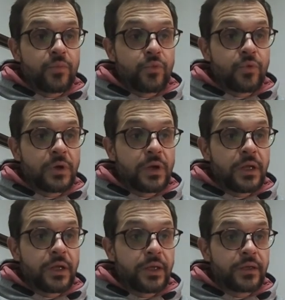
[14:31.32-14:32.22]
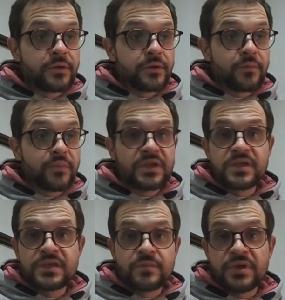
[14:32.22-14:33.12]
would like to
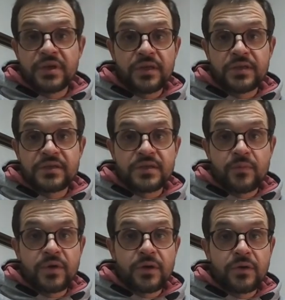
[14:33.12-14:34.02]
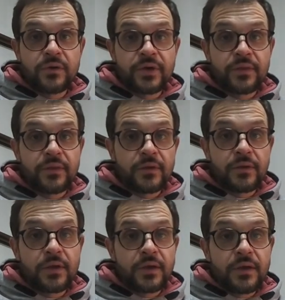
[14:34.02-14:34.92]
participate somehow in the
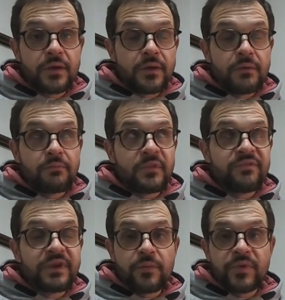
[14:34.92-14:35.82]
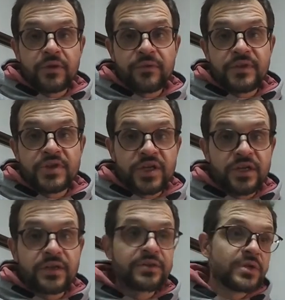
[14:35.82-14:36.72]
development of the channel
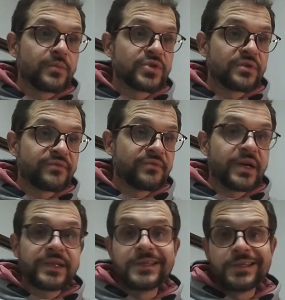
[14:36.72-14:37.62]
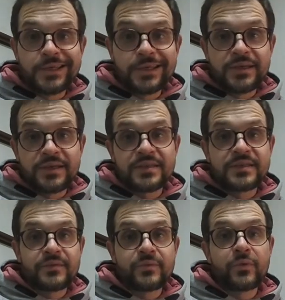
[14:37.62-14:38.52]
in terms of ideas,
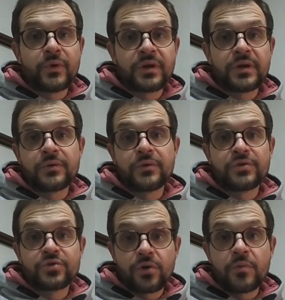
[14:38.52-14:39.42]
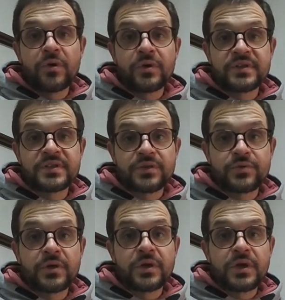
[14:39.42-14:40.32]
what I could talk about, etc.,